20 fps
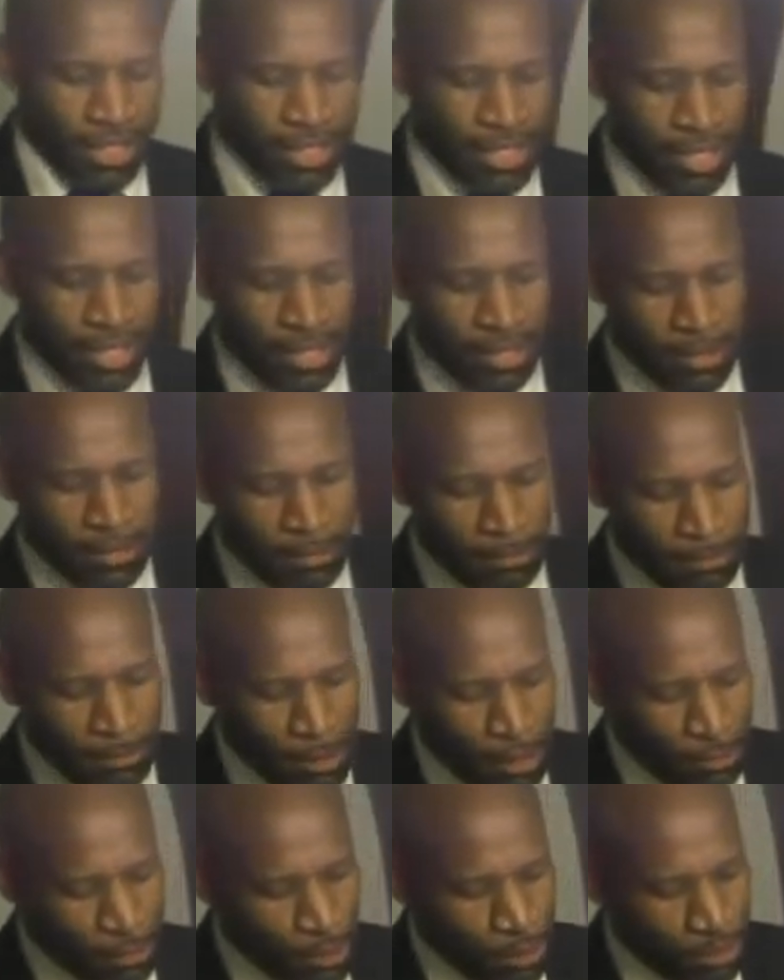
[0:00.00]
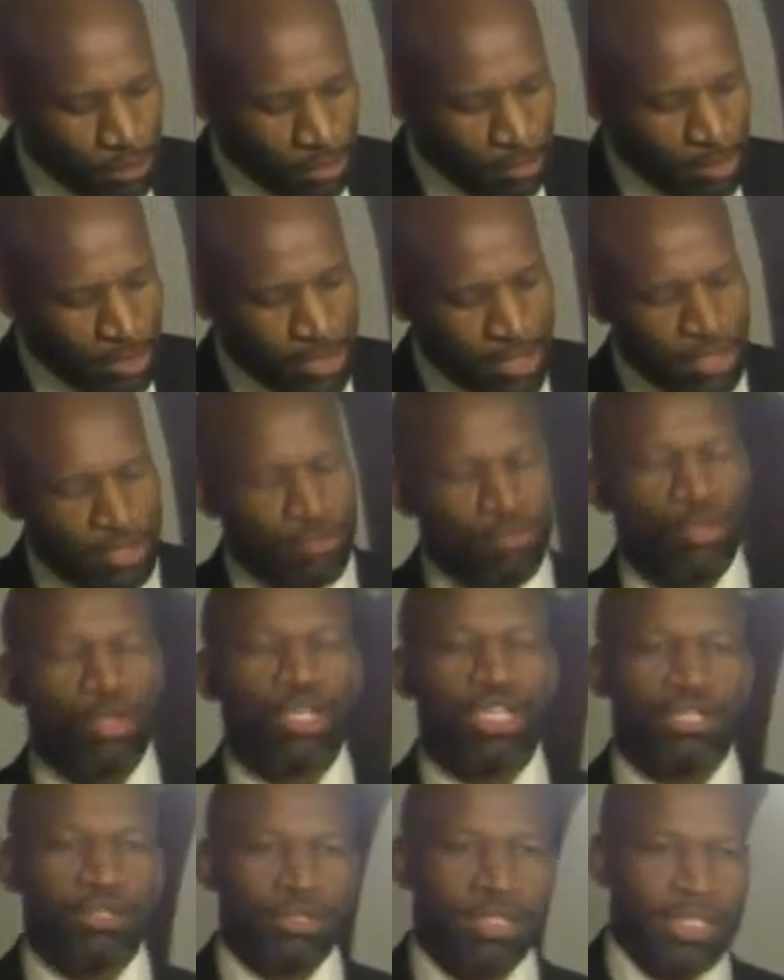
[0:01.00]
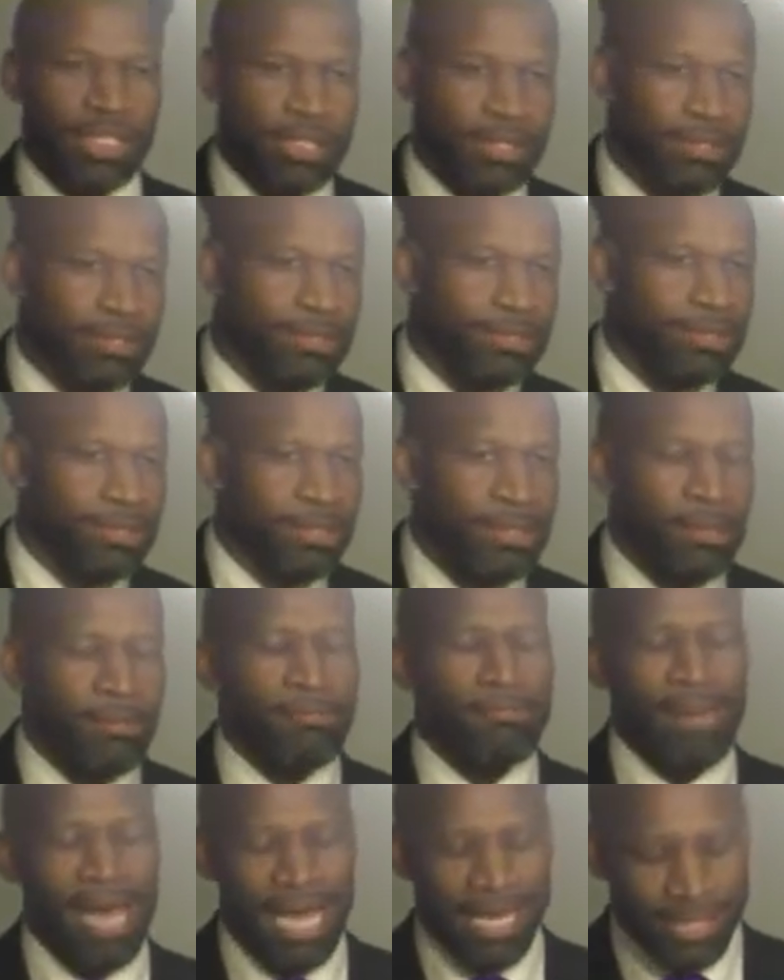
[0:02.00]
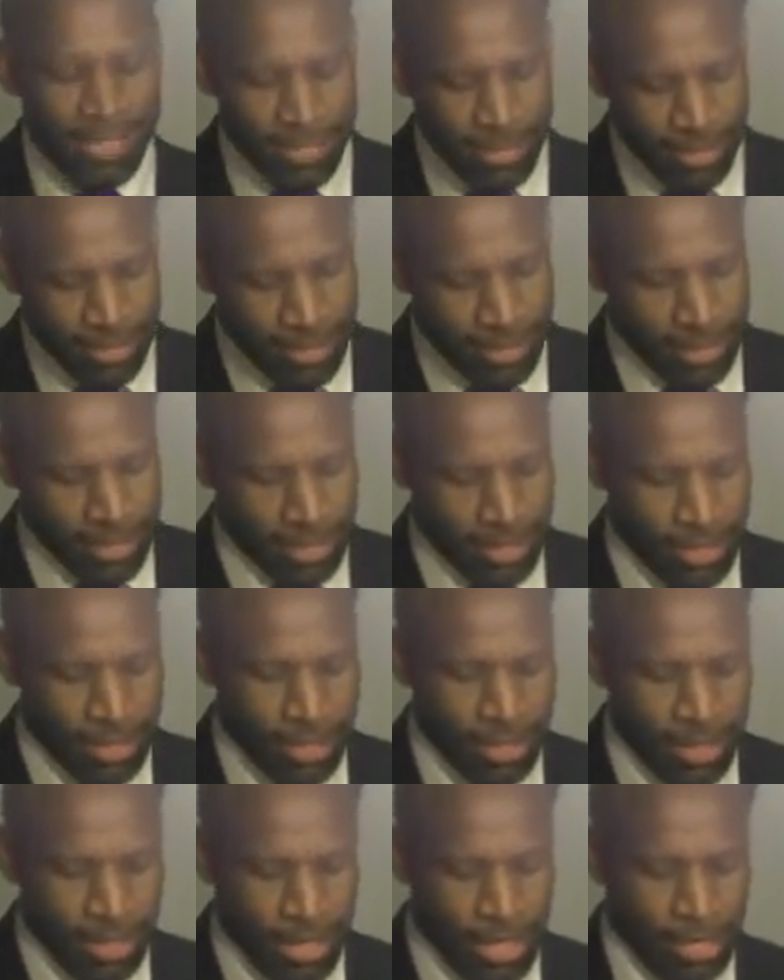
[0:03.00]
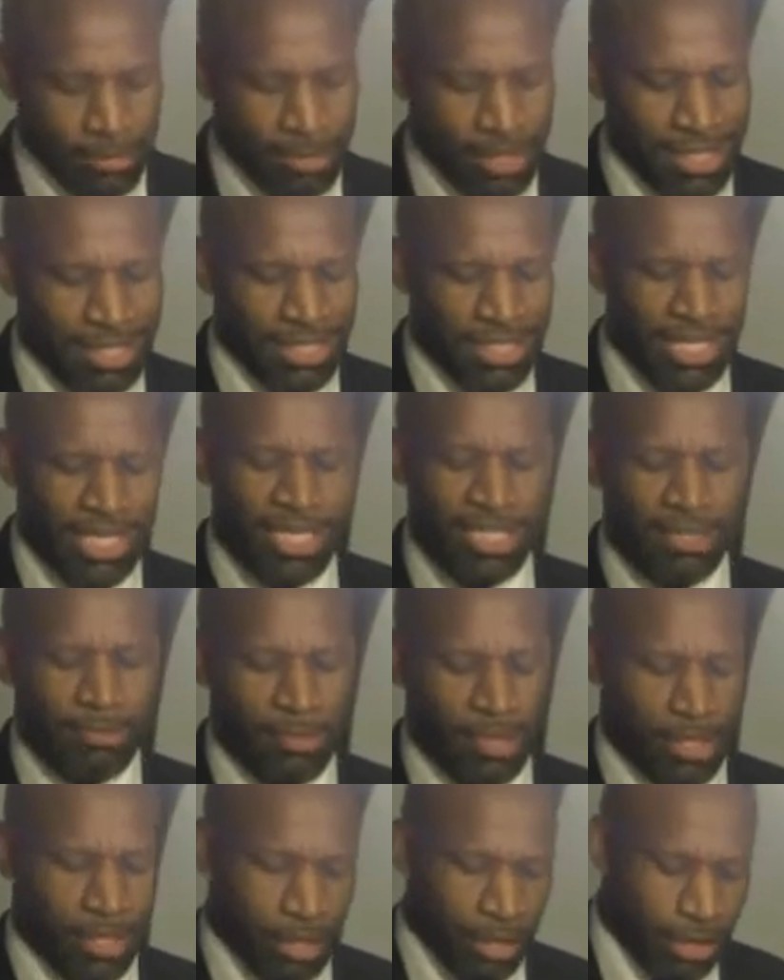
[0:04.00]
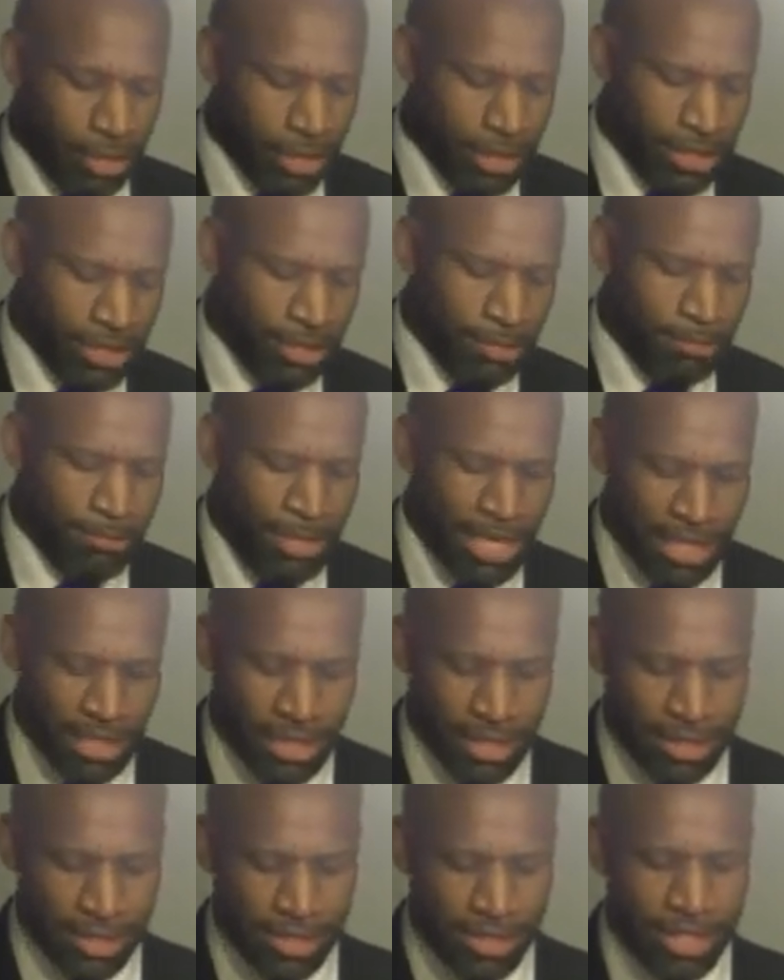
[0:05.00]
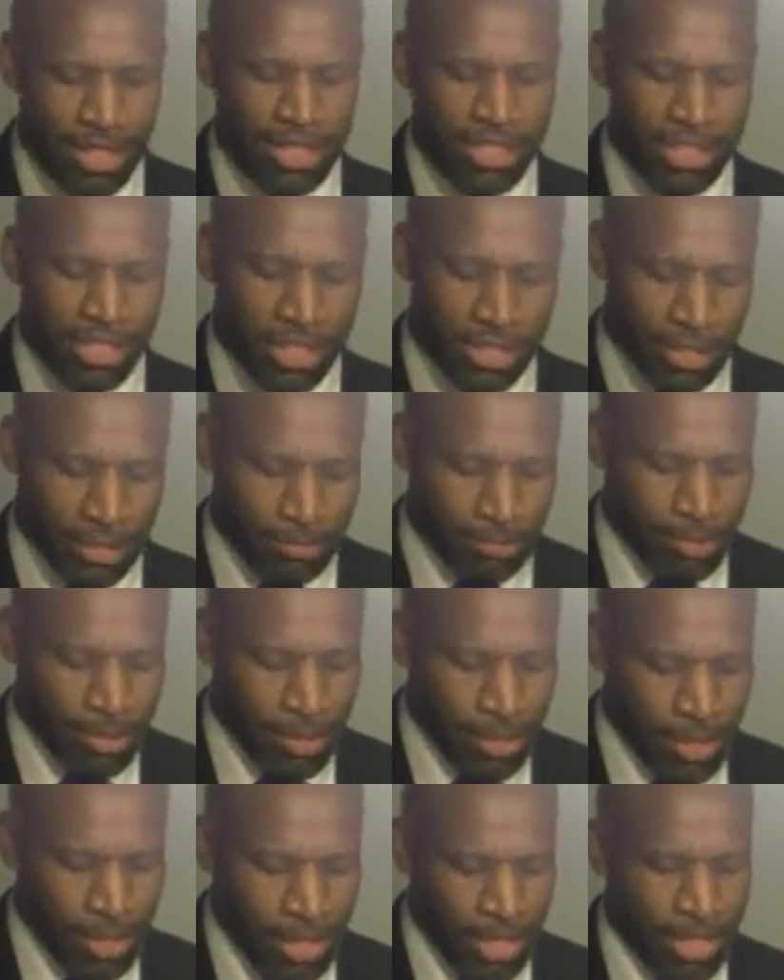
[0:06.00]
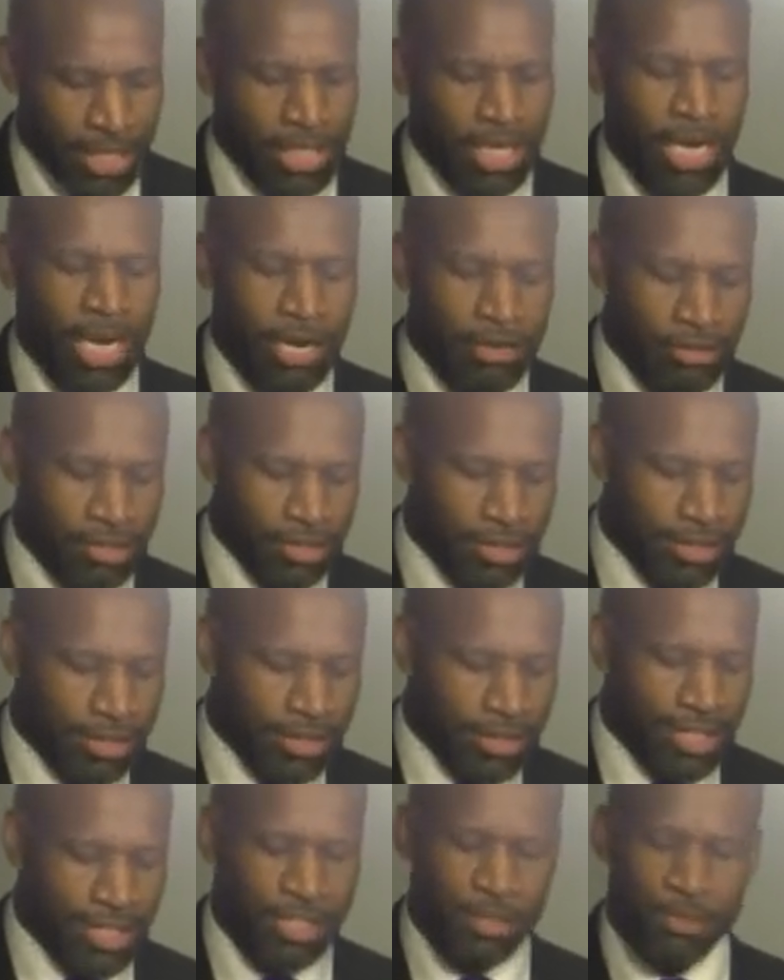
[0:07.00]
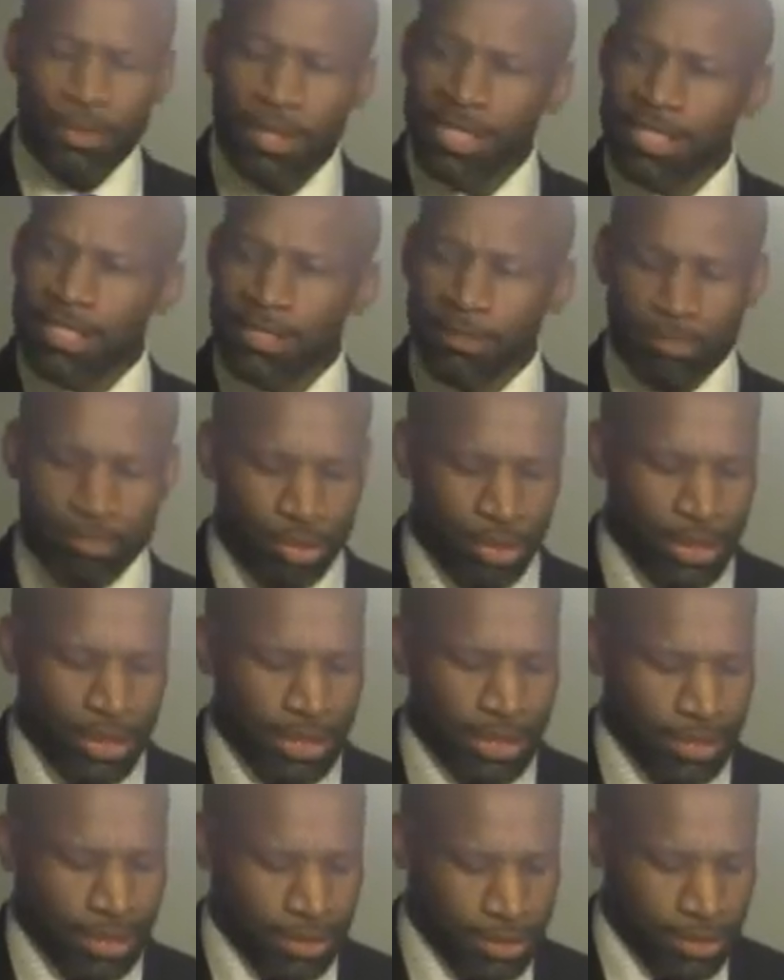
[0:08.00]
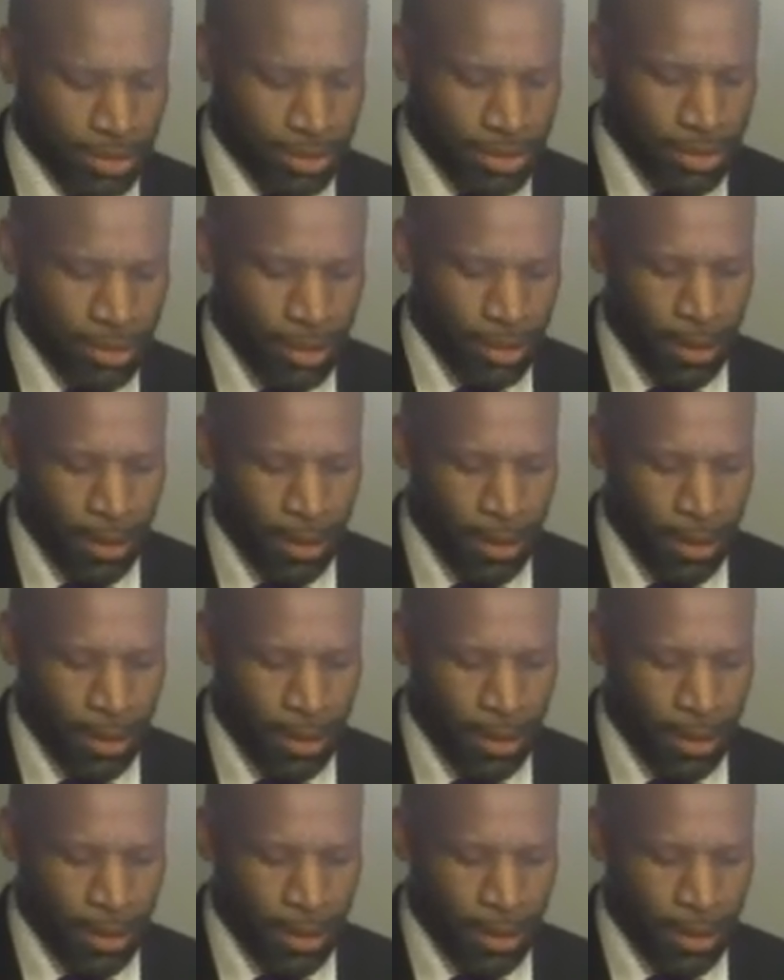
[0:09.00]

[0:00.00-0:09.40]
The color purple represents royalty, majesty, amen, kingdom authority, dominion, sonship, inheritance, as well as priesthood.